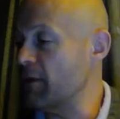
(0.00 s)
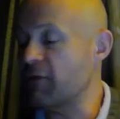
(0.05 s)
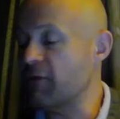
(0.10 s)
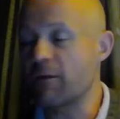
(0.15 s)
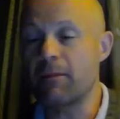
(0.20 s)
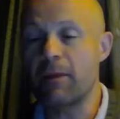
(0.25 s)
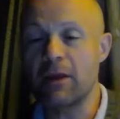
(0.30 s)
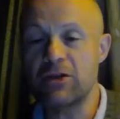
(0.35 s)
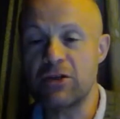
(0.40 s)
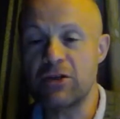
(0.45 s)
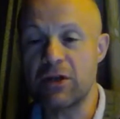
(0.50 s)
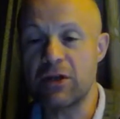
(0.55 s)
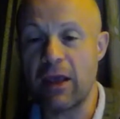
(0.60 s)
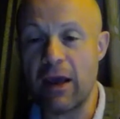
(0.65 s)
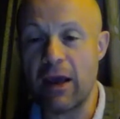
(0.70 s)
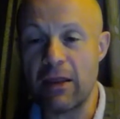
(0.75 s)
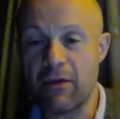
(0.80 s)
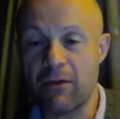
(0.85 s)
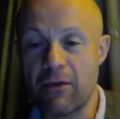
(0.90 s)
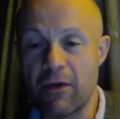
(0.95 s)
information
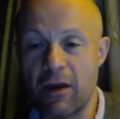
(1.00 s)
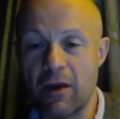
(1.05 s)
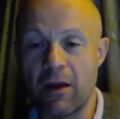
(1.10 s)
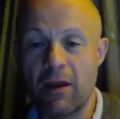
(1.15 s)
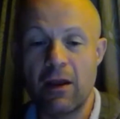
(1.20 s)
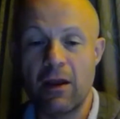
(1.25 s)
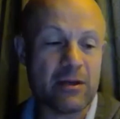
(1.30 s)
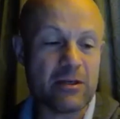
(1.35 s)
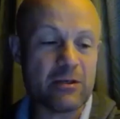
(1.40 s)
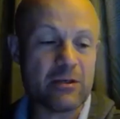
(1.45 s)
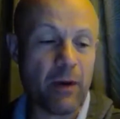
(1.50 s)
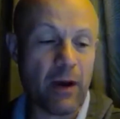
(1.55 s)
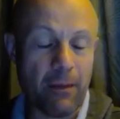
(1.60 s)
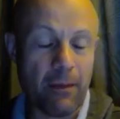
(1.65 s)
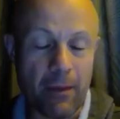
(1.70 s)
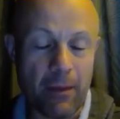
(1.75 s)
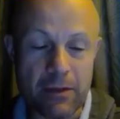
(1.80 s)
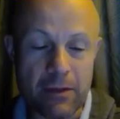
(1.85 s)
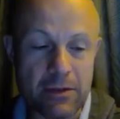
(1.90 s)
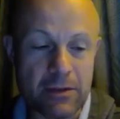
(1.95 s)
gathering,
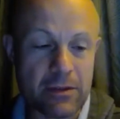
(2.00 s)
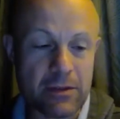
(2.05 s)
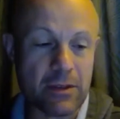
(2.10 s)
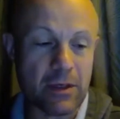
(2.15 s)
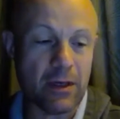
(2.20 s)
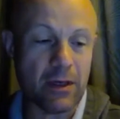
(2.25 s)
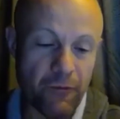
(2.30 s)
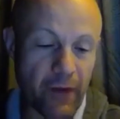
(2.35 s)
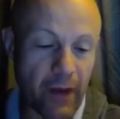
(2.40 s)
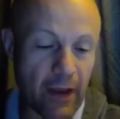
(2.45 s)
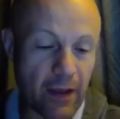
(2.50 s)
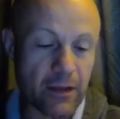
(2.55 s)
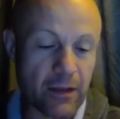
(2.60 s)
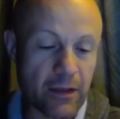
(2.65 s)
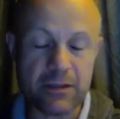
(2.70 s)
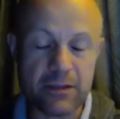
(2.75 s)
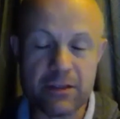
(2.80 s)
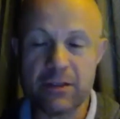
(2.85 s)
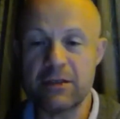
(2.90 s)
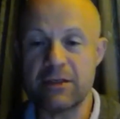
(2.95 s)
experiments,
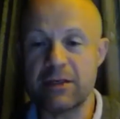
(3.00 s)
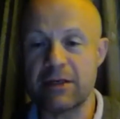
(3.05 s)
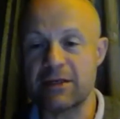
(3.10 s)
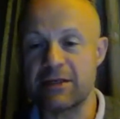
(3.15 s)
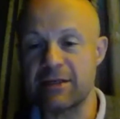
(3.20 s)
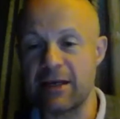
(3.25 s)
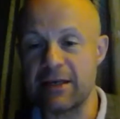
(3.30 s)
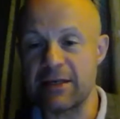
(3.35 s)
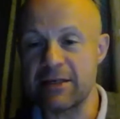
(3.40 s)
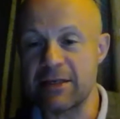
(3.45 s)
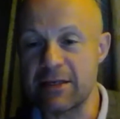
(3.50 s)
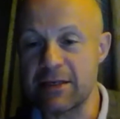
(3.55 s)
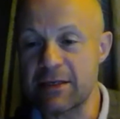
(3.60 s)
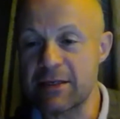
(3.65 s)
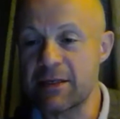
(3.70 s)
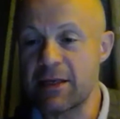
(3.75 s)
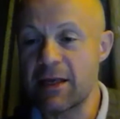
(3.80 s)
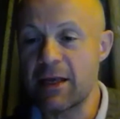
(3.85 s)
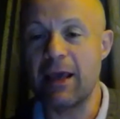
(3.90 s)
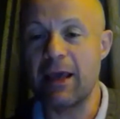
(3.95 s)
failures,
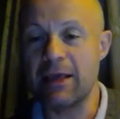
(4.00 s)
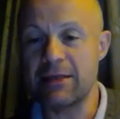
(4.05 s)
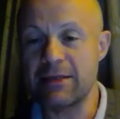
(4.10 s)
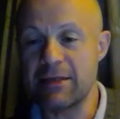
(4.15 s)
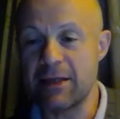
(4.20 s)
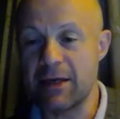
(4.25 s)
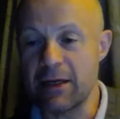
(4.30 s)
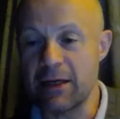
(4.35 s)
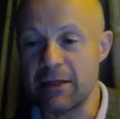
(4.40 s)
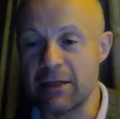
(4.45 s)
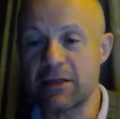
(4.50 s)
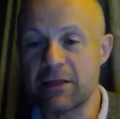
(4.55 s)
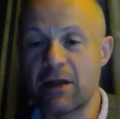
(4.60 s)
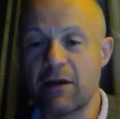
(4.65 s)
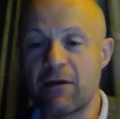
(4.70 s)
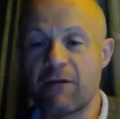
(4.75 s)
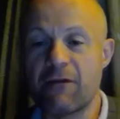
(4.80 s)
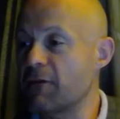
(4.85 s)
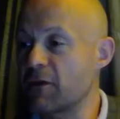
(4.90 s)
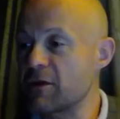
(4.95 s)
successes, case studies,
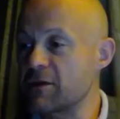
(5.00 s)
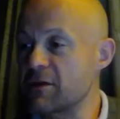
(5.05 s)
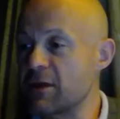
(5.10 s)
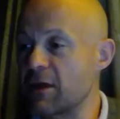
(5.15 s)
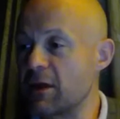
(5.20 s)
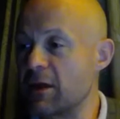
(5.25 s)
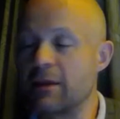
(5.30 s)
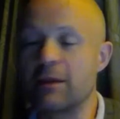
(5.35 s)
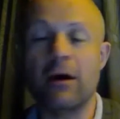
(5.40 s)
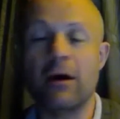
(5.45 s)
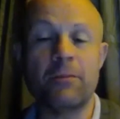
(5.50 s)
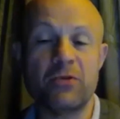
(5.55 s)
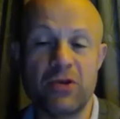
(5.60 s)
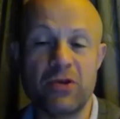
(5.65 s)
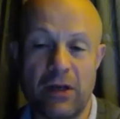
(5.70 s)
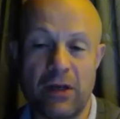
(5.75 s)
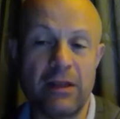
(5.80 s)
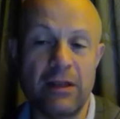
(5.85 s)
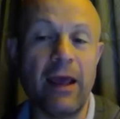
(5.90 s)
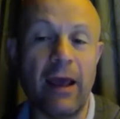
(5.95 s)
first
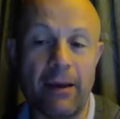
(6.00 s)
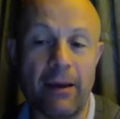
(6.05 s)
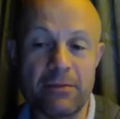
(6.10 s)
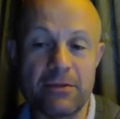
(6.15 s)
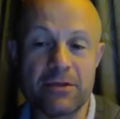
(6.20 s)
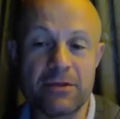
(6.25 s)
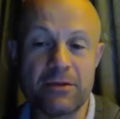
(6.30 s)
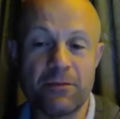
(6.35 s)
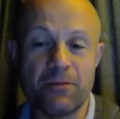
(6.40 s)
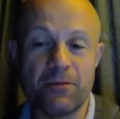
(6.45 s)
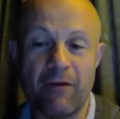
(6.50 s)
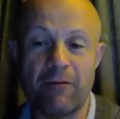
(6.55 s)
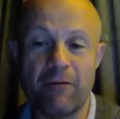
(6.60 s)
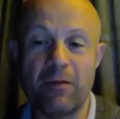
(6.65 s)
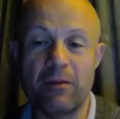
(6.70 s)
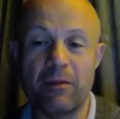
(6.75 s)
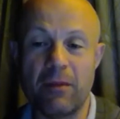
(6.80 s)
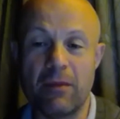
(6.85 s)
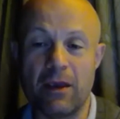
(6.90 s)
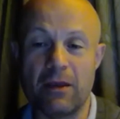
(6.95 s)
adoption attempts have
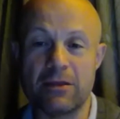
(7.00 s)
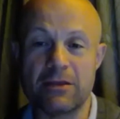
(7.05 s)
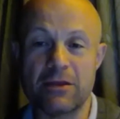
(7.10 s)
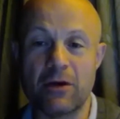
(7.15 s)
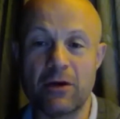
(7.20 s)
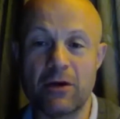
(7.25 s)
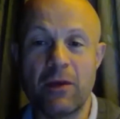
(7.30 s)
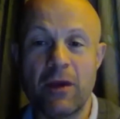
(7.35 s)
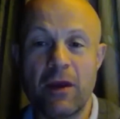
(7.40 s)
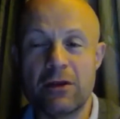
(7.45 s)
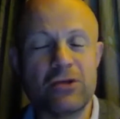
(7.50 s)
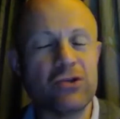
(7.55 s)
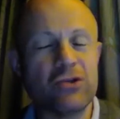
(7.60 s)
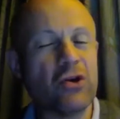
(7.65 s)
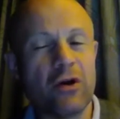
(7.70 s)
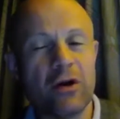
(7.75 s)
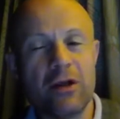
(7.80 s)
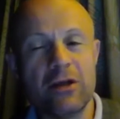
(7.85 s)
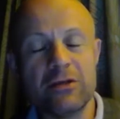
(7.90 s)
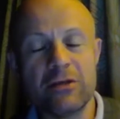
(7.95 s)
been made. So the
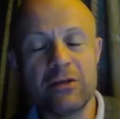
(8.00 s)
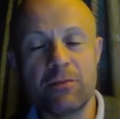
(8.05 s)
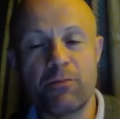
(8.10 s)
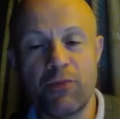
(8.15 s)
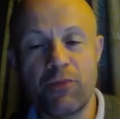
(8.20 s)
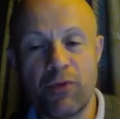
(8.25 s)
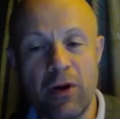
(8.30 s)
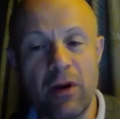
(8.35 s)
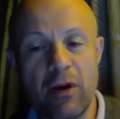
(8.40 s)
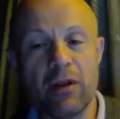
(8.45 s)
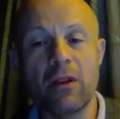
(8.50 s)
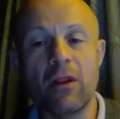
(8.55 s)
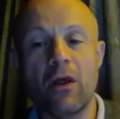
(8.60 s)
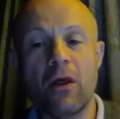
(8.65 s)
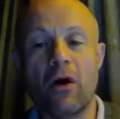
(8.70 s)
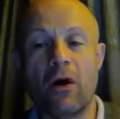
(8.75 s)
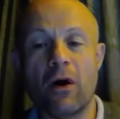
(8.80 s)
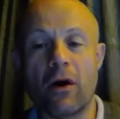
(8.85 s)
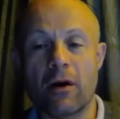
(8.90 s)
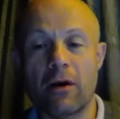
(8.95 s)
journey is pretty
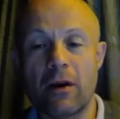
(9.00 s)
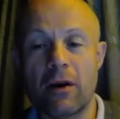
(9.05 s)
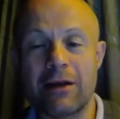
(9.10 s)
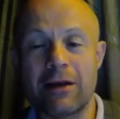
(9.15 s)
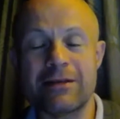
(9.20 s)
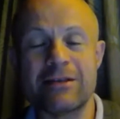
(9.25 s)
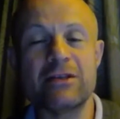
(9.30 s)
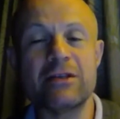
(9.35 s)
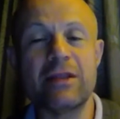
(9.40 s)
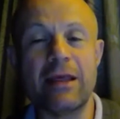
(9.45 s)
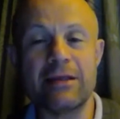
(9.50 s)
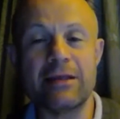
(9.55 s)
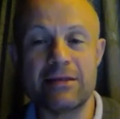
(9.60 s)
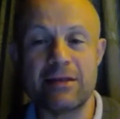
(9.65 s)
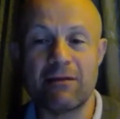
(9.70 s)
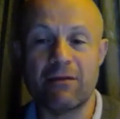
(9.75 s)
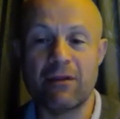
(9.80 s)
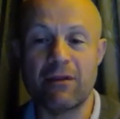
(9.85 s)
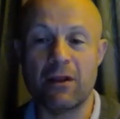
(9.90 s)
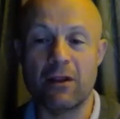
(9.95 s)
long,
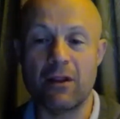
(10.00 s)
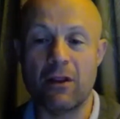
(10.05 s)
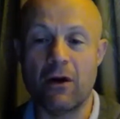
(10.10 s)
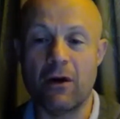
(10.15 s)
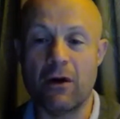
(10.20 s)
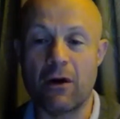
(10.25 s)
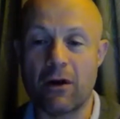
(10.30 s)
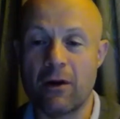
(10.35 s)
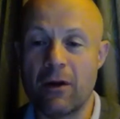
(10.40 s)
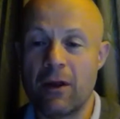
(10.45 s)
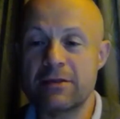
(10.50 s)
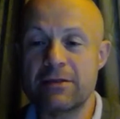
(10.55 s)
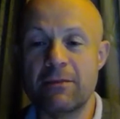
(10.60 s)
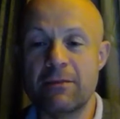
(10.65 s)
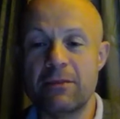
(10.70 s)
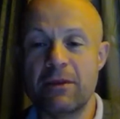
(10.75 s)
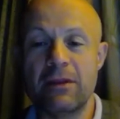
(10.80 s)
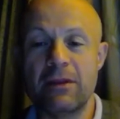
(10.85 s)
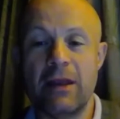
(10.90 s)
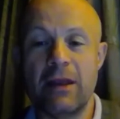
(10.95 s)
extensively long,
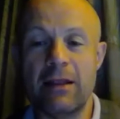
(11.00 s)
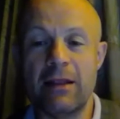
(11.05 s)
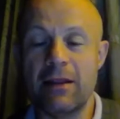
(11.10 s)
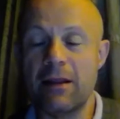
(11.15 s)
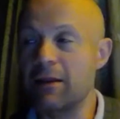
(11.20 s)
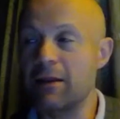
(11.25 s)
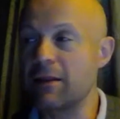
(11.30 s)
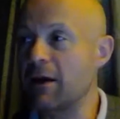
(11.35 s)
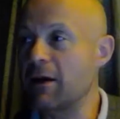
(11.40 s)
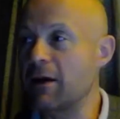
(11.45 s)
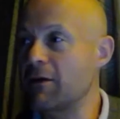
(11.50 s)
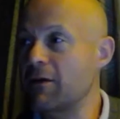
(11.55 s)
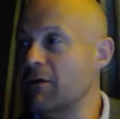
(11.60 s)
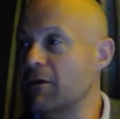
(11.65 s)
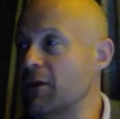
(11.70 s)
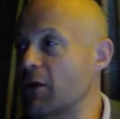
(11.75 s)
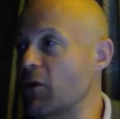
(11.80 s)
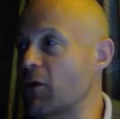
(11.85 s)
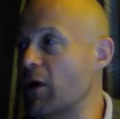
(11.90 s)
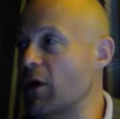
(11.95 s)
something that now
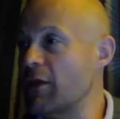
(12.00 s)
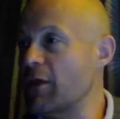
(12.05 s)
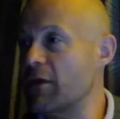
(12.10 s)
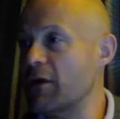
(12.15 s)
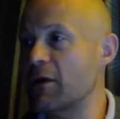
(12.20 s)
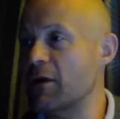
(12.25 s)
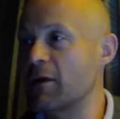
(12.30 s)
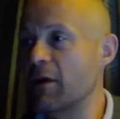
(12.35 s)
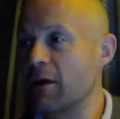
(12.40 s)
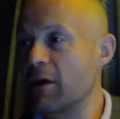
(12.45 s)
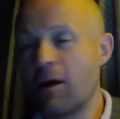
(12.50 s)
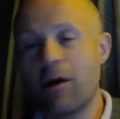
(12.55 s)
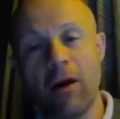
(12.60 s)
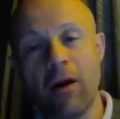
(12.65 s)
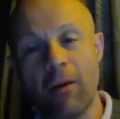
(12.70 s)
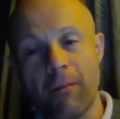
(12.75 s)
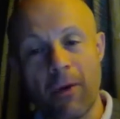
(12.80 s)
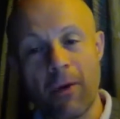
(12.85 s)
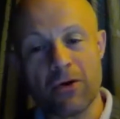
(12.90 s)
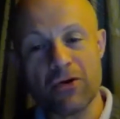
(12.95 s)
no other
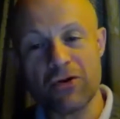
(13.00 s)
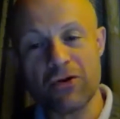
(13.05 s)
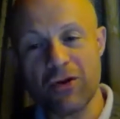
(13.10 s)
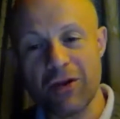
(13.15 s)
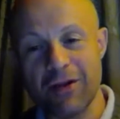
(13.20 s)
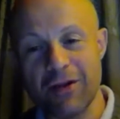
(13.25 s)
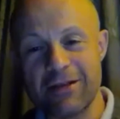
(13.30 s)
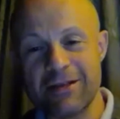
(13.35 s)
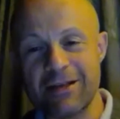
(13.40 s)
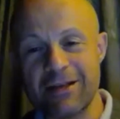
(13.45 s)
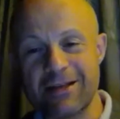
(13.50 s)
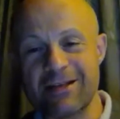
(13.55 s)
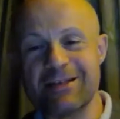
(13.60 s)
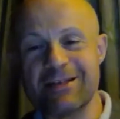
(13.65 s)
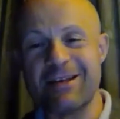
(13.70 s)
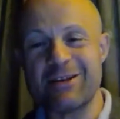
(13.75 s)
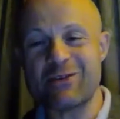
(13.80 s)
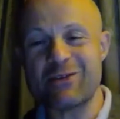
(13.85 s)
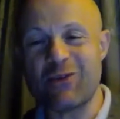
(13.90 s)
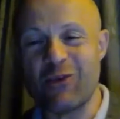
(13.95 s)
commercially
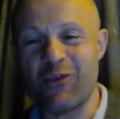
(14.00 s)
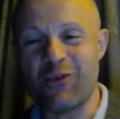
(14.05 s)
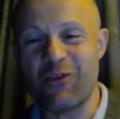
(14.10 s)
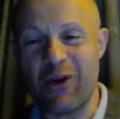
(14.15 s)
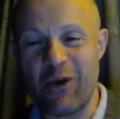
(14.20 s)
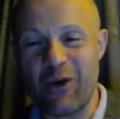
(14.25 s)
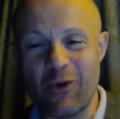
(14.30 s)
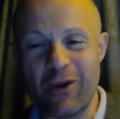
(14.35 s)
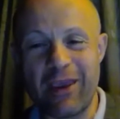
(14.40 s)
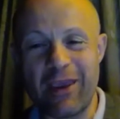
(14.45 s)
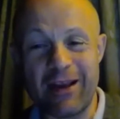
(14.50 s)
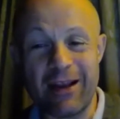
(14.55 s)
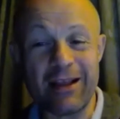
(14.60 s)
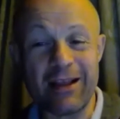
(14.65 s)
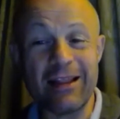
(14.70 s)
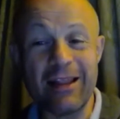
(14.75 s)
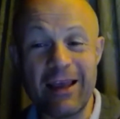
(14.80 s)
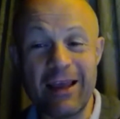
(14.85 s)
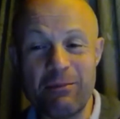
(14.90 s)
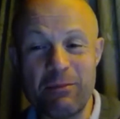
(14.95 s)
successful framework can
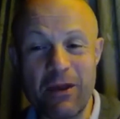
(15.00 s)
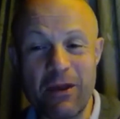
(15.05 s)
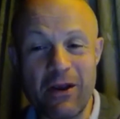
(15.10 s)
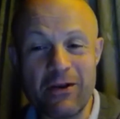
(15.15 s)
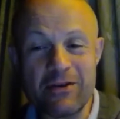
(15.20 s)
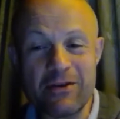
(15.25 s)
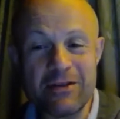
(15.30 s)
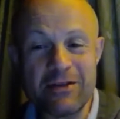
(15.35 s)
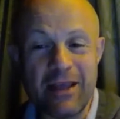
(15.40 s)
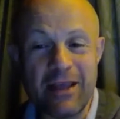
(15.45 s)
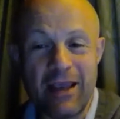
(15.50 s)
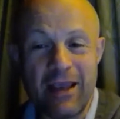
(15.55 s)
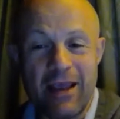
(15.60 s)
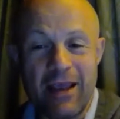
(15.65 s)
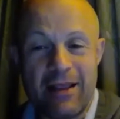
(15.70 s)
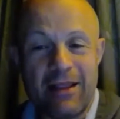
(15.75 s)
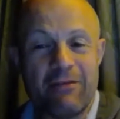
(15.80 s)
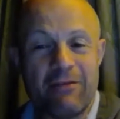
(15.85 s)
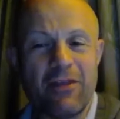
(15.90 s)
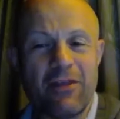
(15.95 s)
claim because they
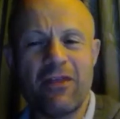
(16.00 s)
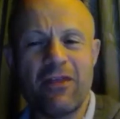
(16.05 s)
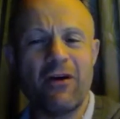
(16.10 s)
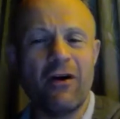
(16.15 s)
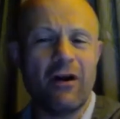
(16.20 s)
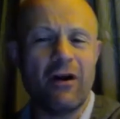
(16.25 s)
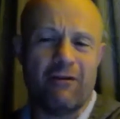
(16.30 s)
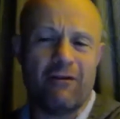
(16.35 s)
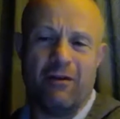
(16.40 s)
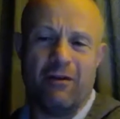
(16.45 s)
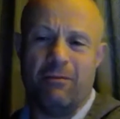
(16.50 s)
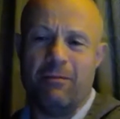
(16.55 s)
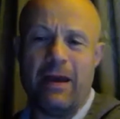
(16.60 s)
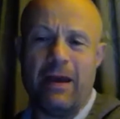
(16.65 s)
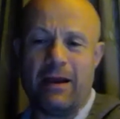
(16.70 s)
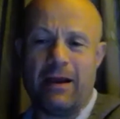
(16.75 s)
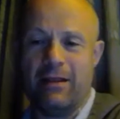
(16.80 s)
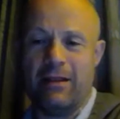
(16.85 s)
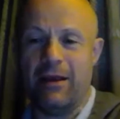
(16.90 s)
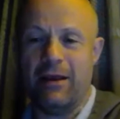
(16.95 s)
never thought of it
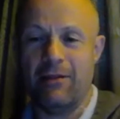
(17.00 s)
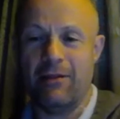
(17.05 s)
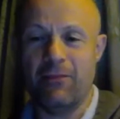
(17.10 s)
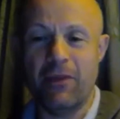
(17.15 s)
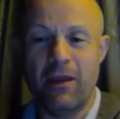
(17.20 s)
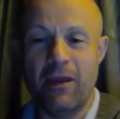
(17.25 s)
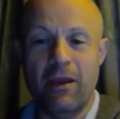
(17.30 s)
back then.